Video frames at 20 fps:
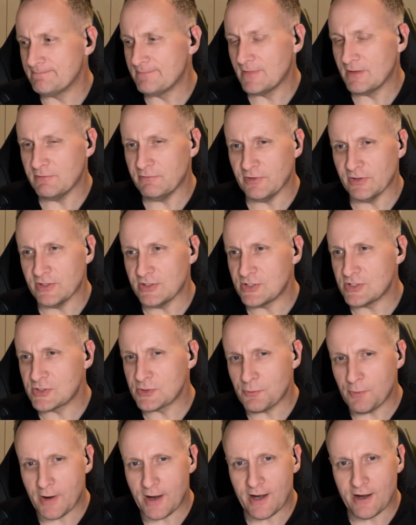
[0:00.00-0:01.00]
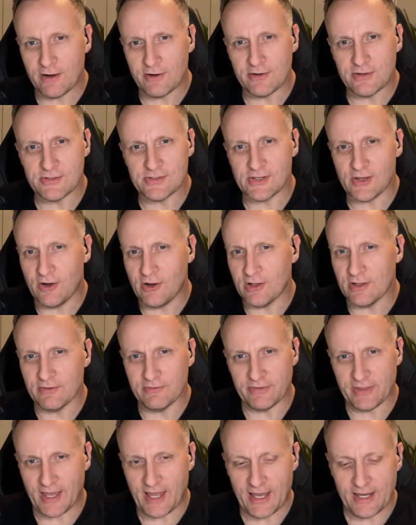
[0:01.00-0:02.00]
village squares, all
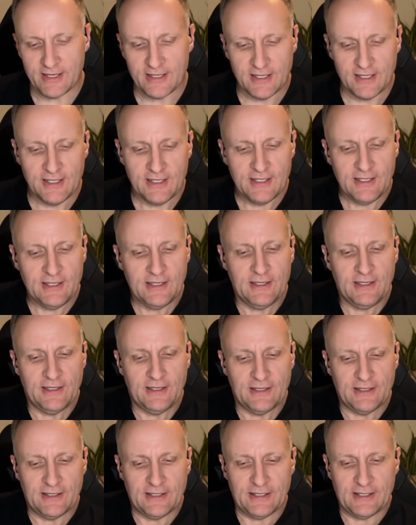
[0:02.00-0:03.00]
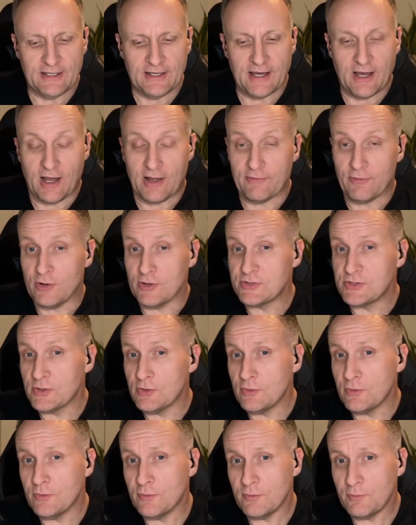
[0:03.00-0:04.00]
of that.
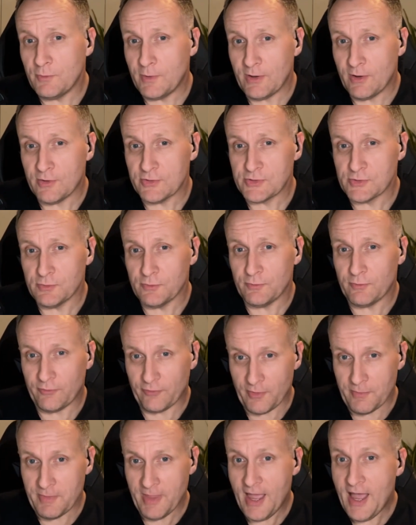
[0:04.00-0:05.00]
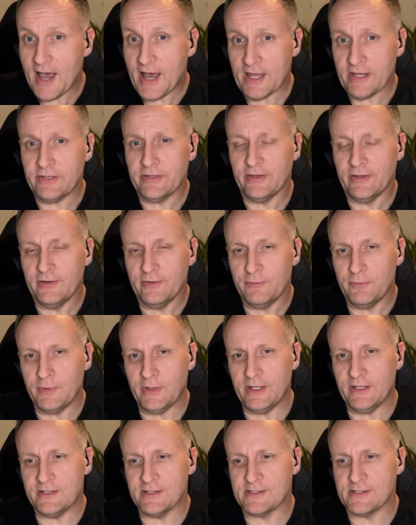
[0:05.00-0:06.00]
We also from that,
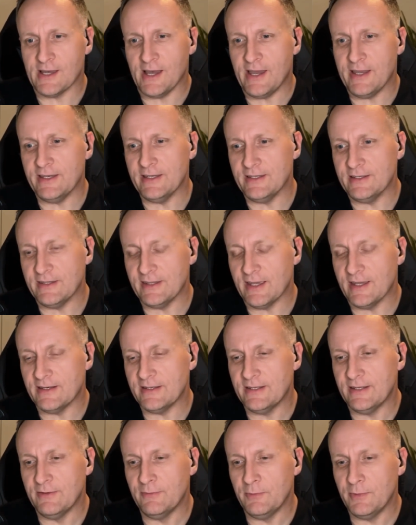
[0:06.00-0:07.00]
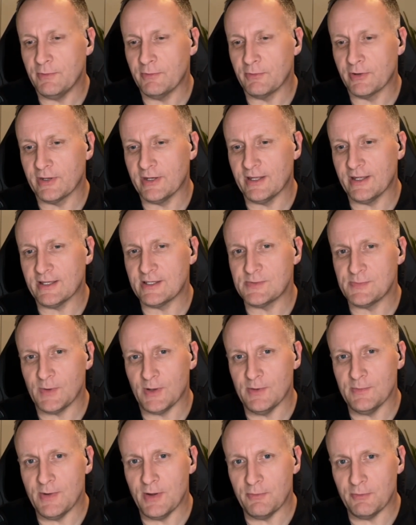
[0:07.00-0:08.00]
we decided that we were going to
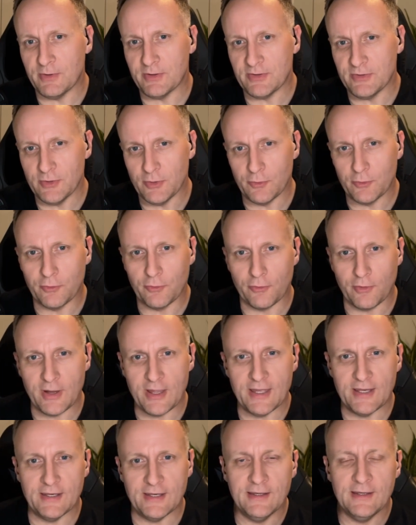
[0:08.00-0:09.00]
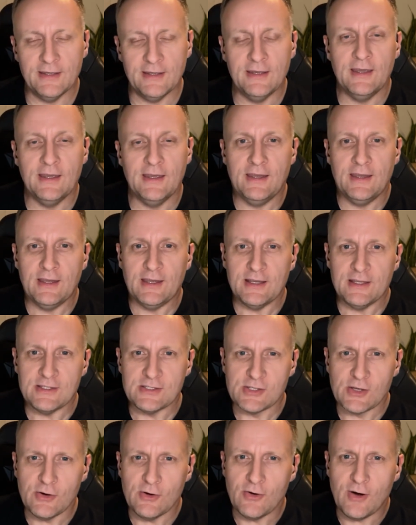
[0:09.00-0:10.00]
experiment with no grid.
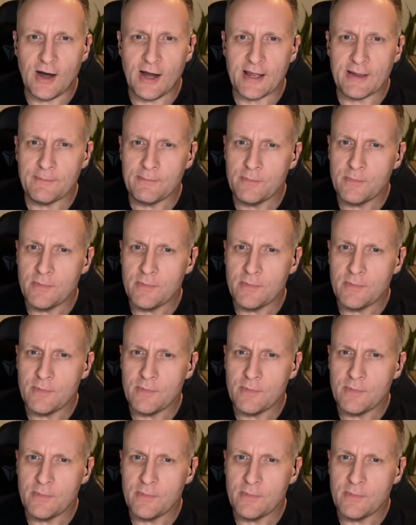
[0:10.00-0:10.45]
And so I